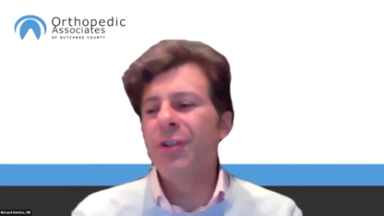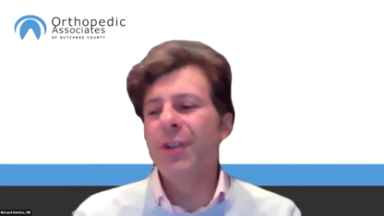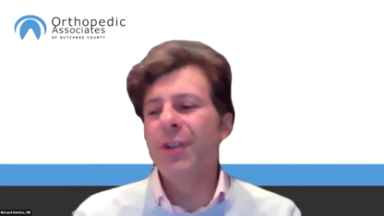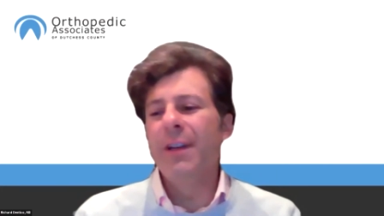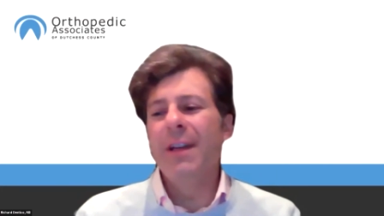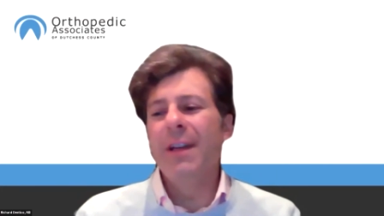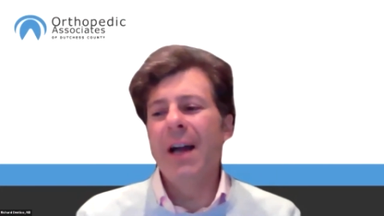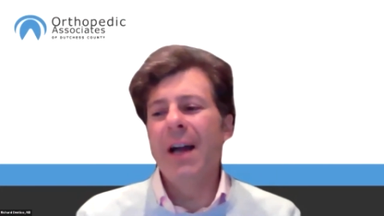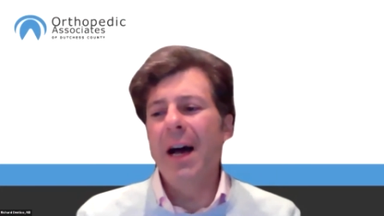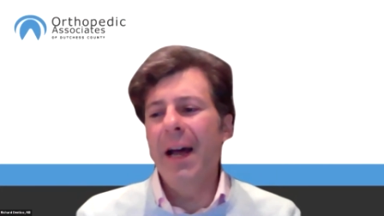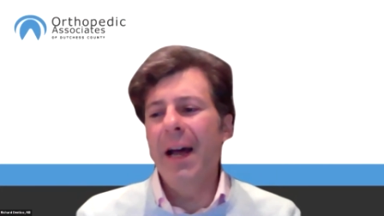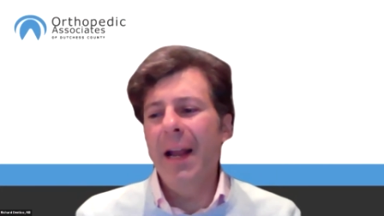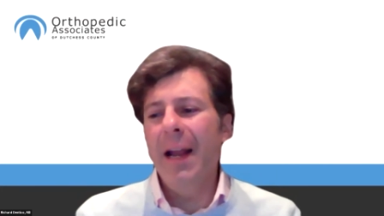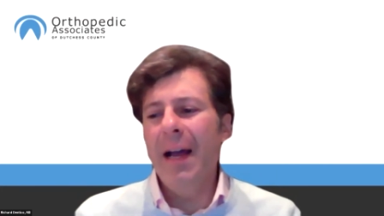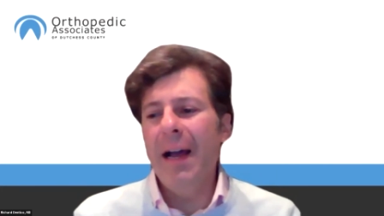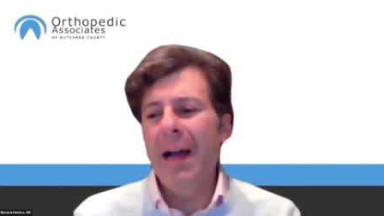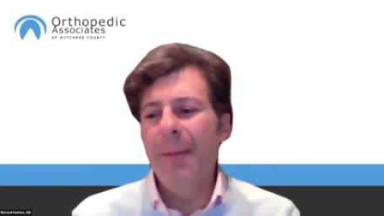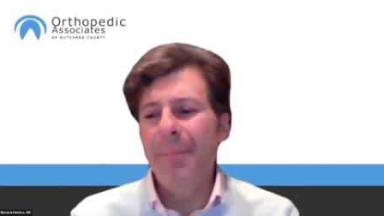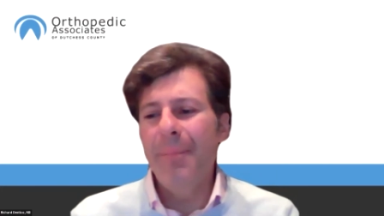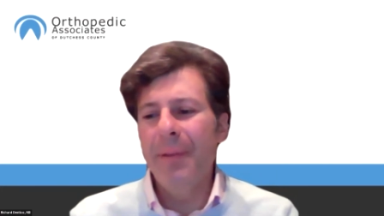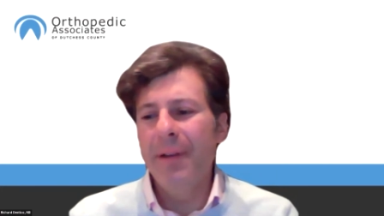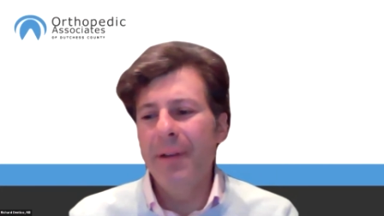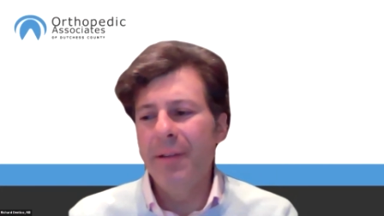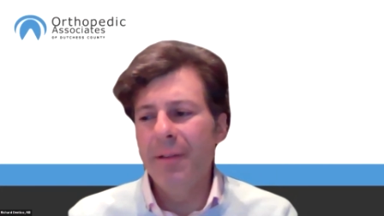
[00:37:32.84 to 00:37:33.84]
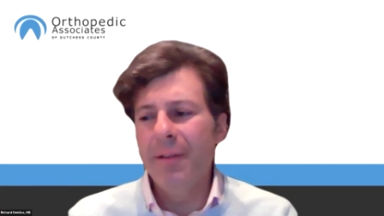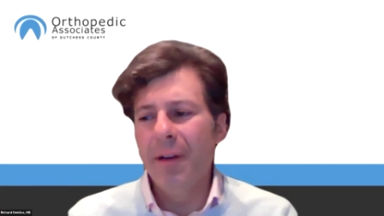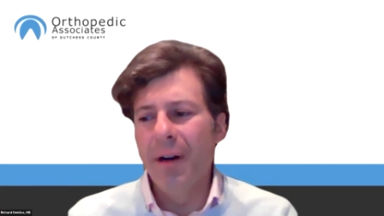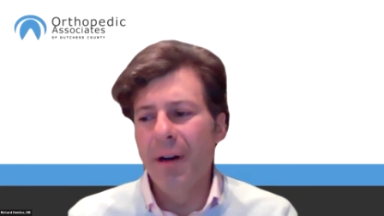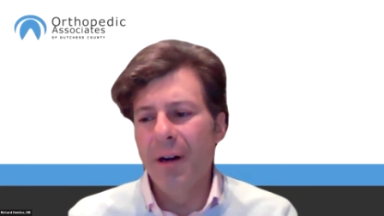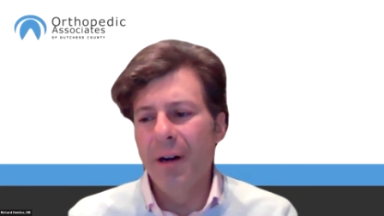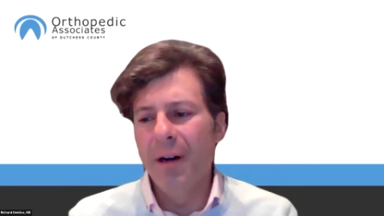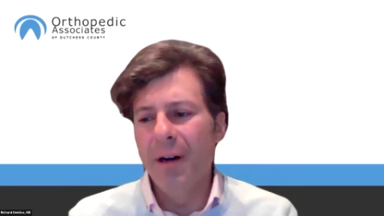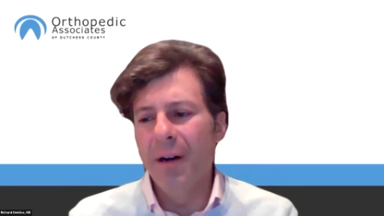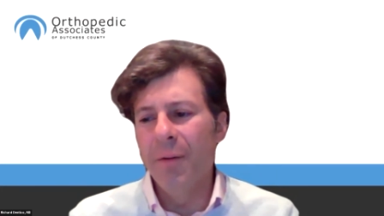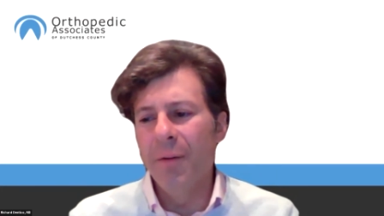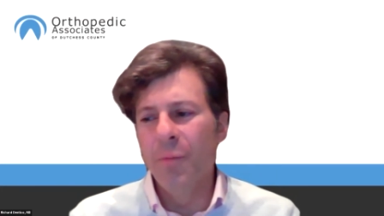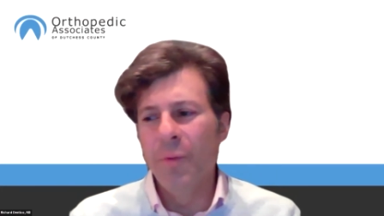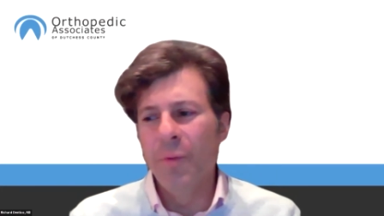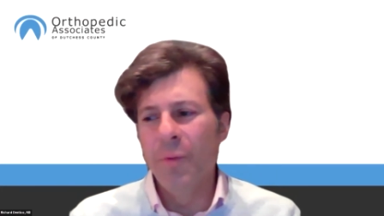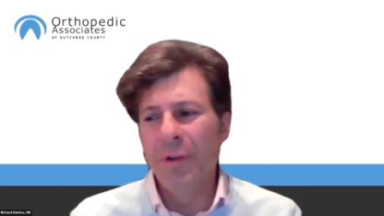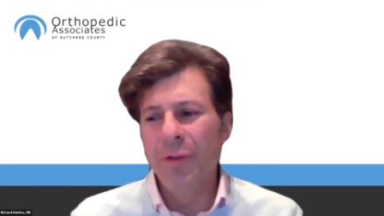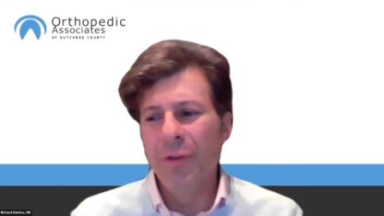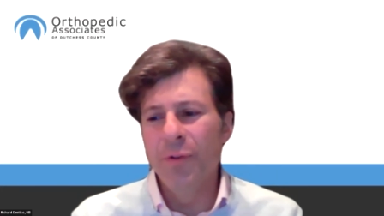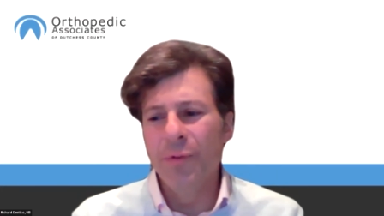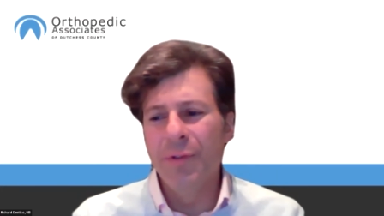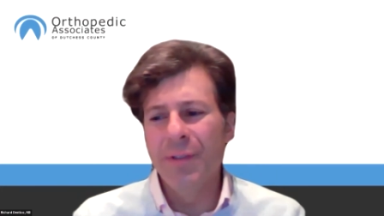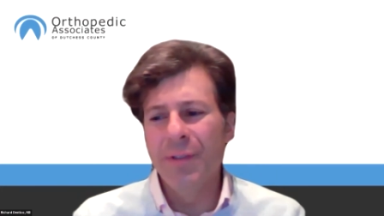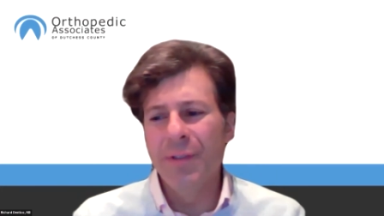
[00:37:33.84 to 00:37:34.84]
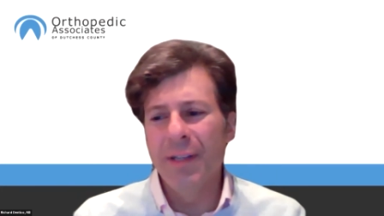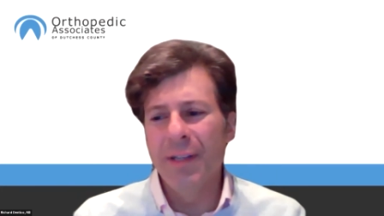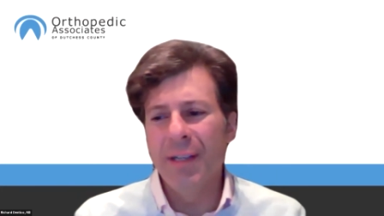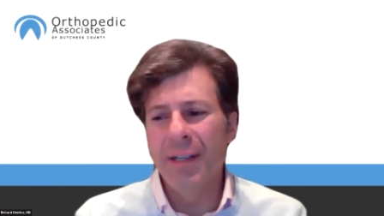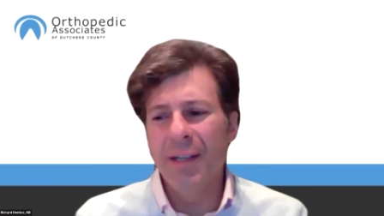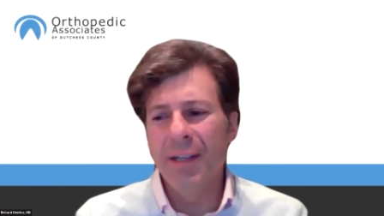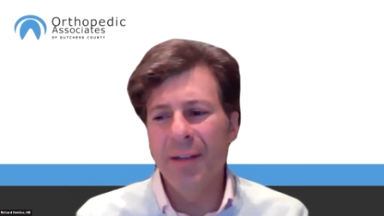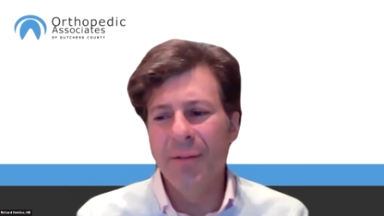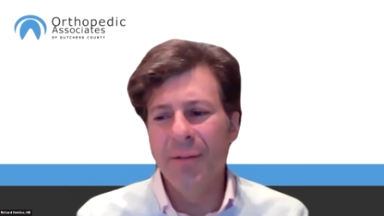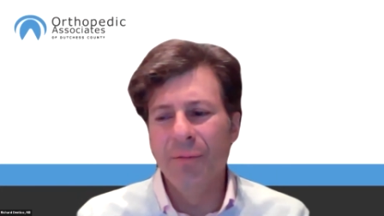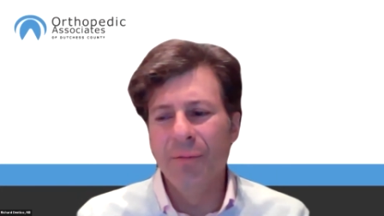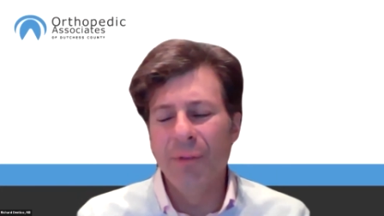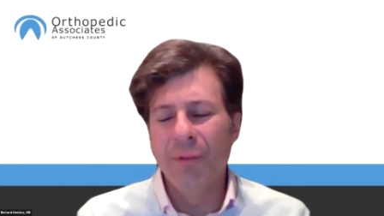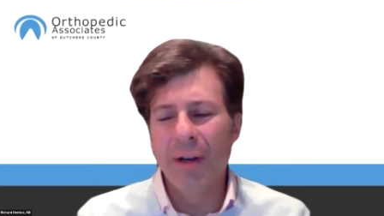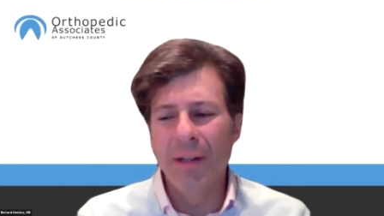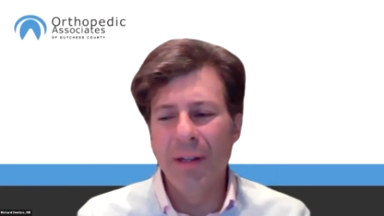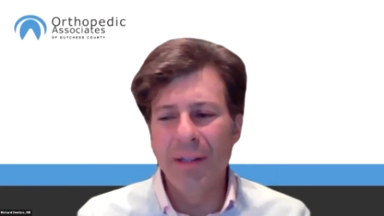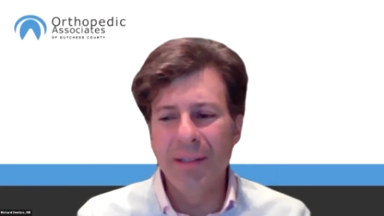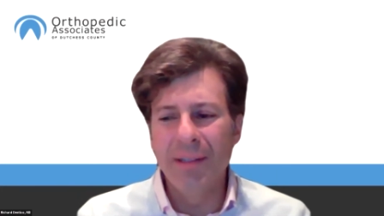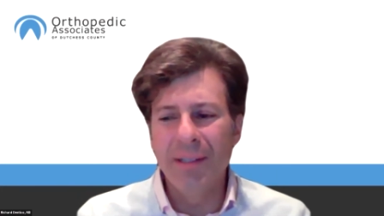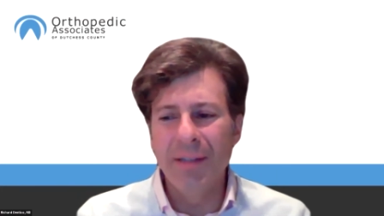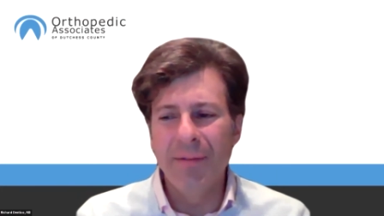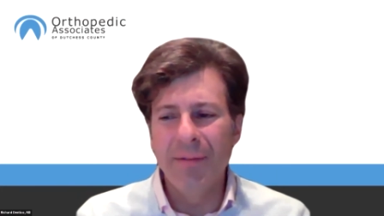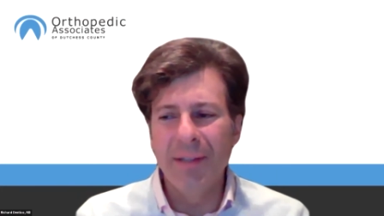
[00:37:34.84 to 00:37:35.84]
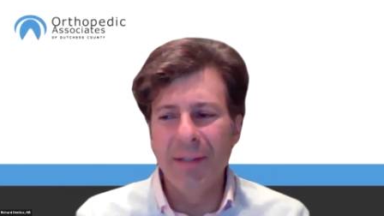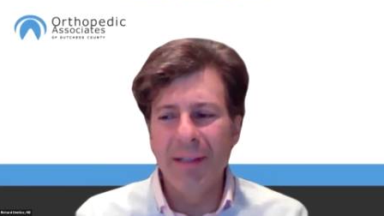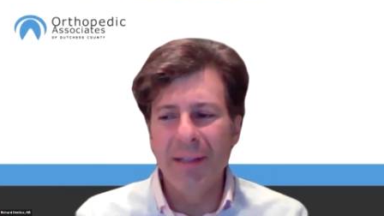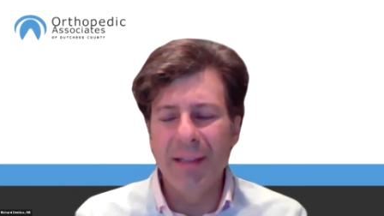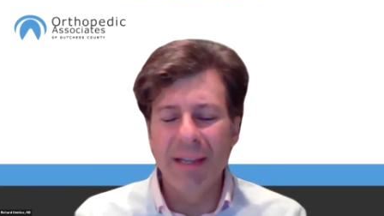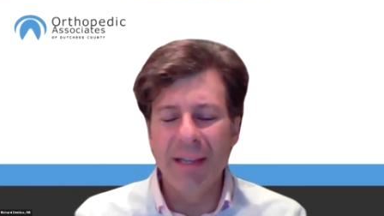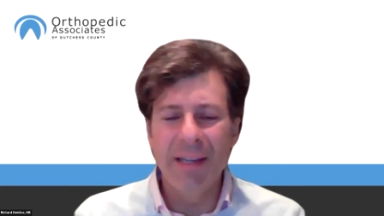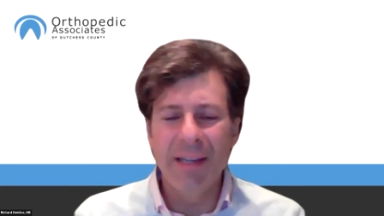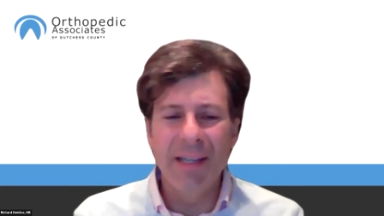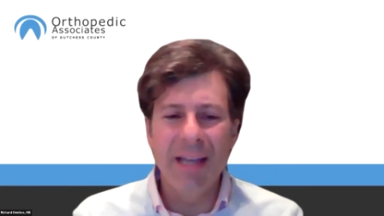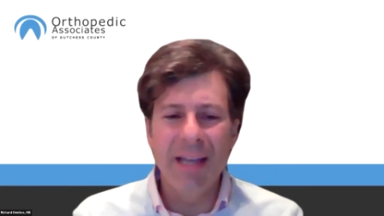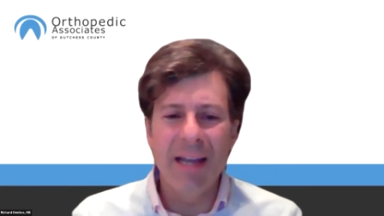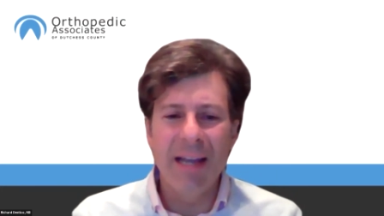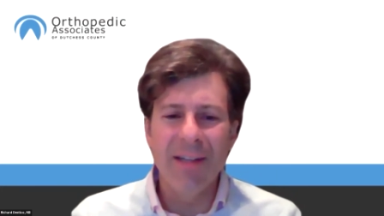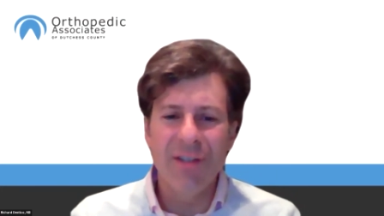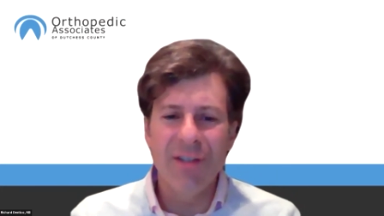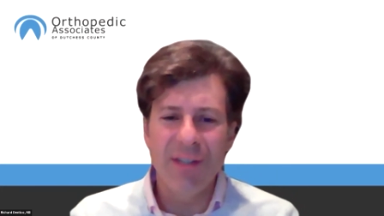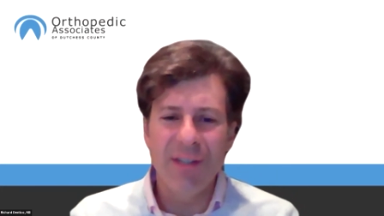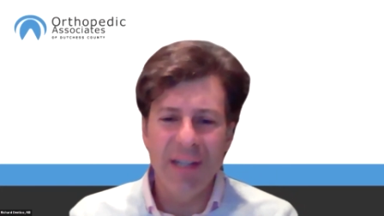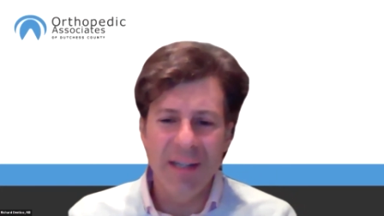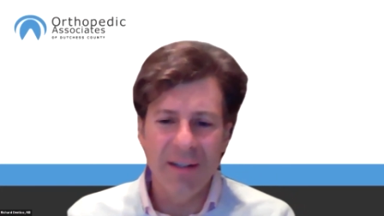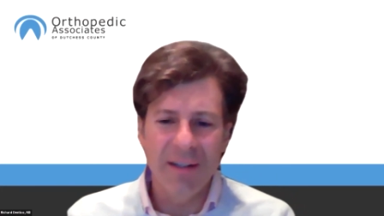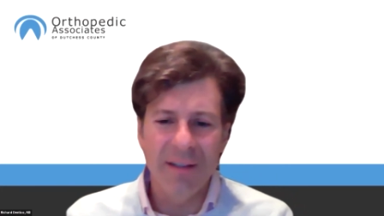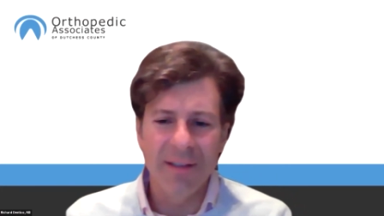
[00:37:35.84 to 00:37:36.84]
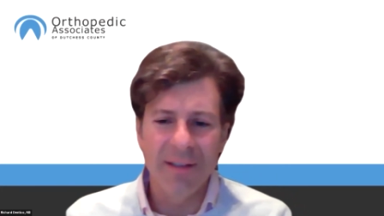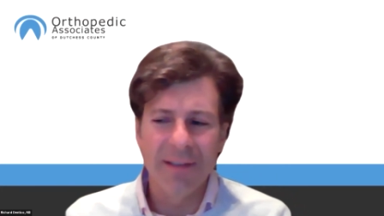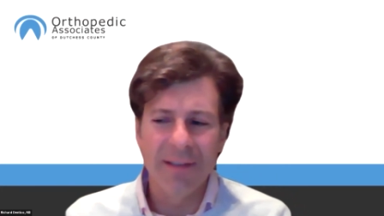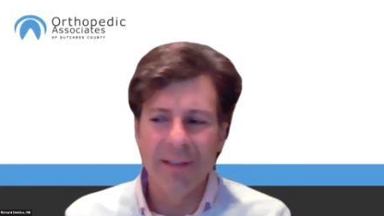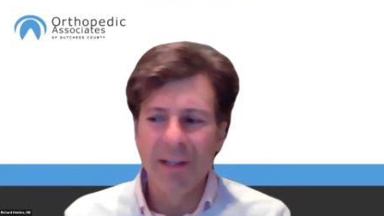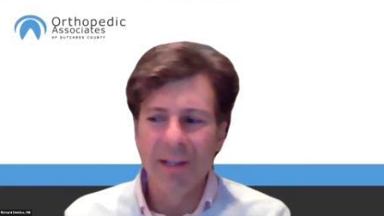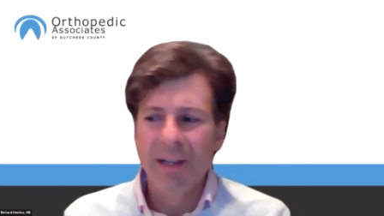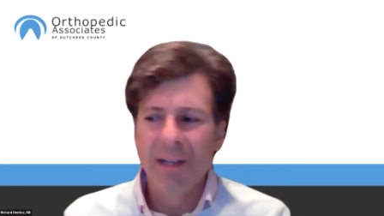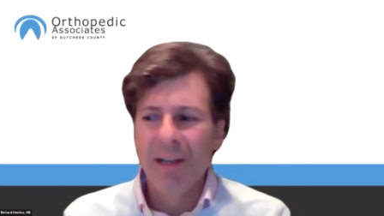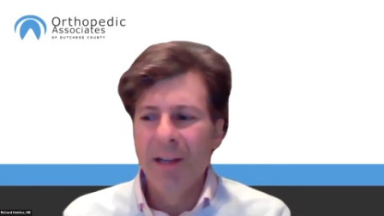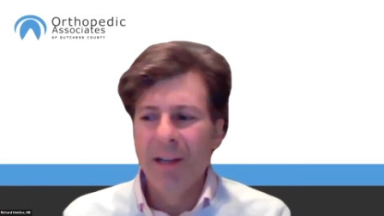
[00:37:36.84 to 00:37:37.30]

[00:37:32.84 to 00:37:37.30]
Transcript: should not happen. We're using relatively thin gauge needles.